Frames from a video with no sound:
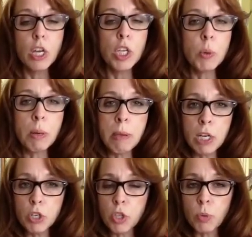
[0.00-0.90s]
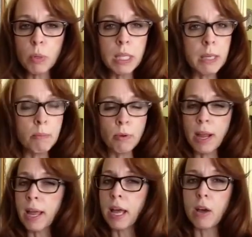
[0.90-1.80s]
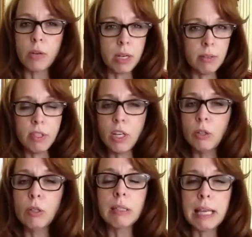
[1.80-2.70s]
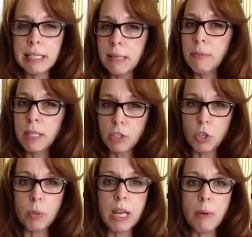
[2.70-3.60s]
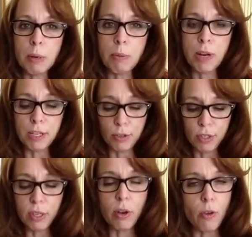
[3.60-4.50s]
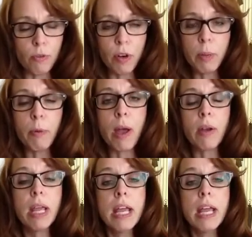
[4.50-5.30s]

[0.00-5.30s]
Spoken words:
You want to make sure they're really brown and look like something that you would not want to put on your cereal, very brown.